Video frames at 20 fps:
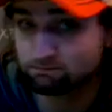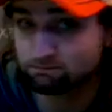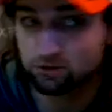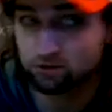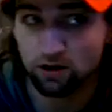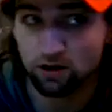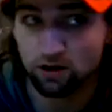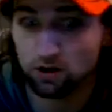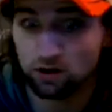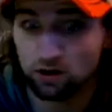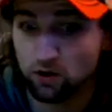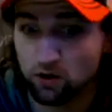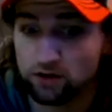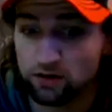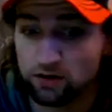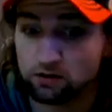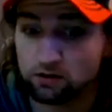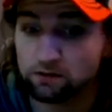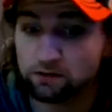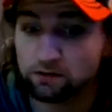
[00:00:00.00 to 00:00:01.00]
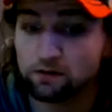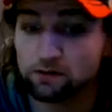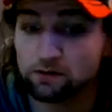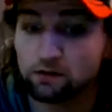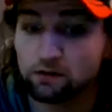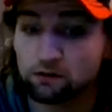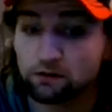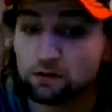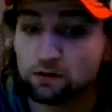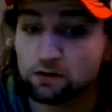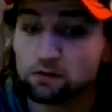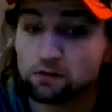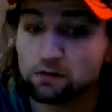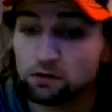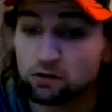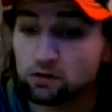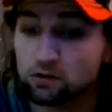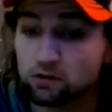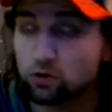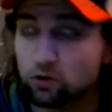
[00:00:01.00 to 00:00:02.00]
going to go into your field of
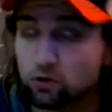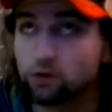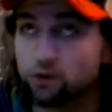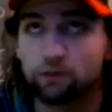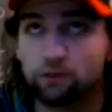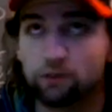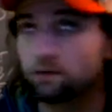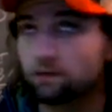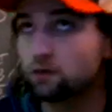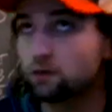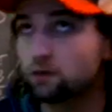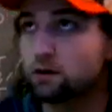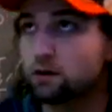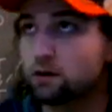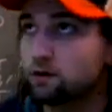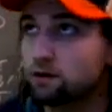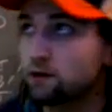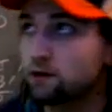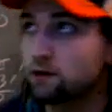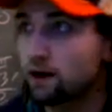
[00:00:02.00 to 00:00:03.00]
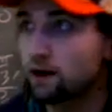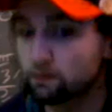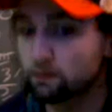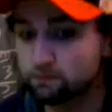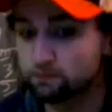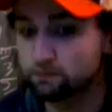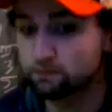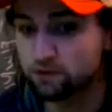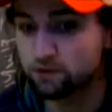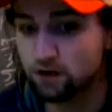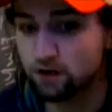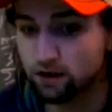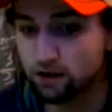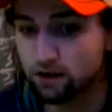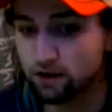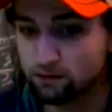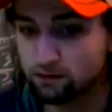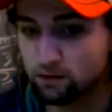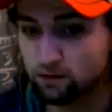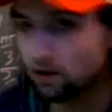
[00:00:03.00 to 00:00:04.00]
research or your field of study.